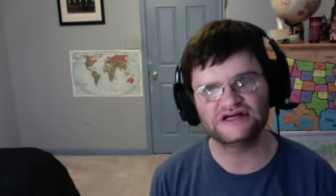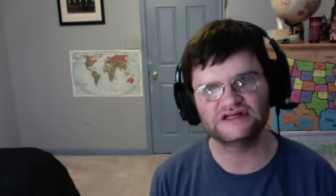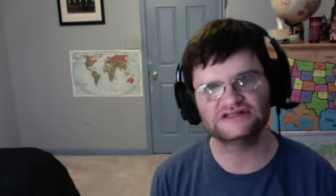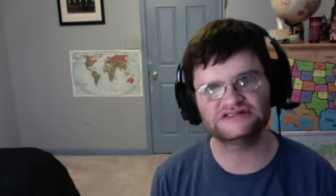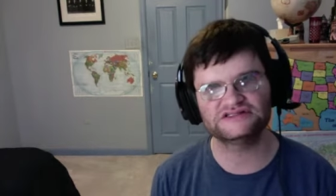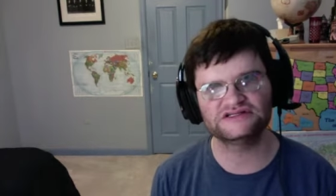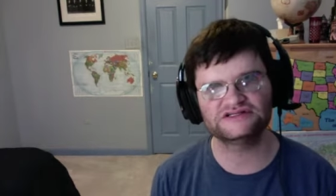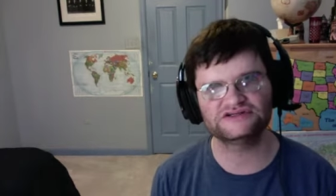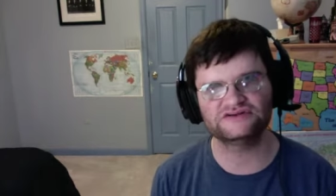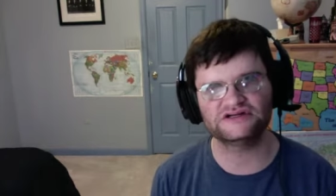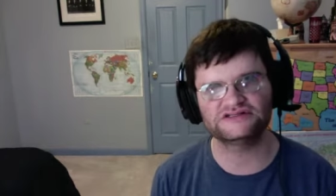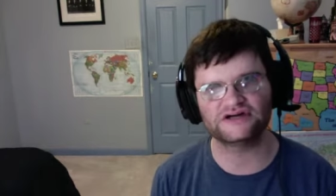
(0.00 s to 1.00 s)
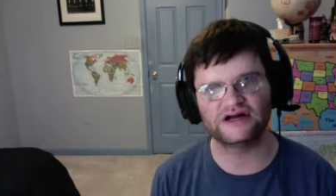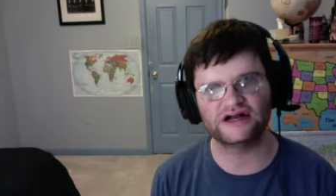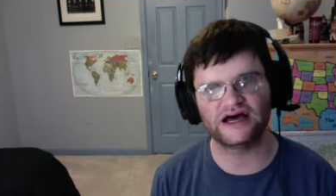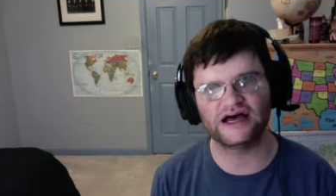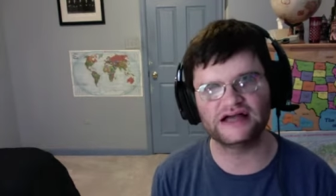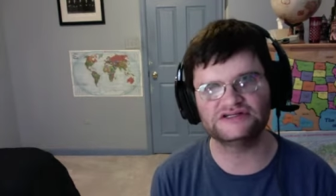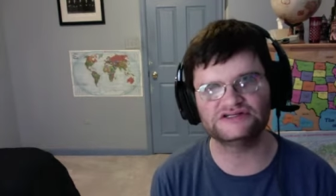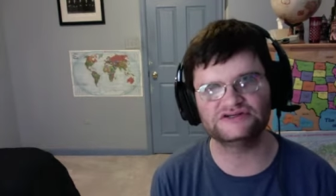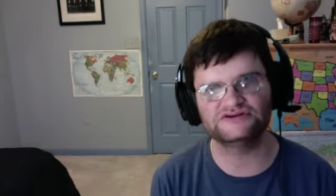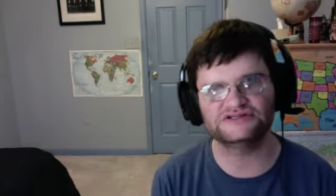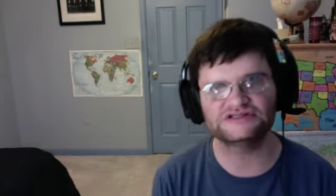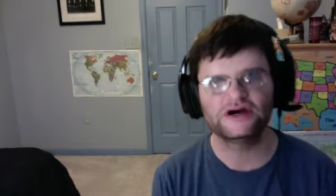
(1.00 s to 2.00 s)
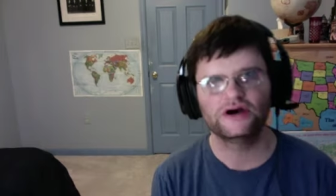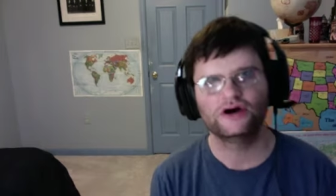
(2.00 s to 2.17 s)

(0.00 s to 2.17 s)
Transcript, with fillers: listening to us on iTunes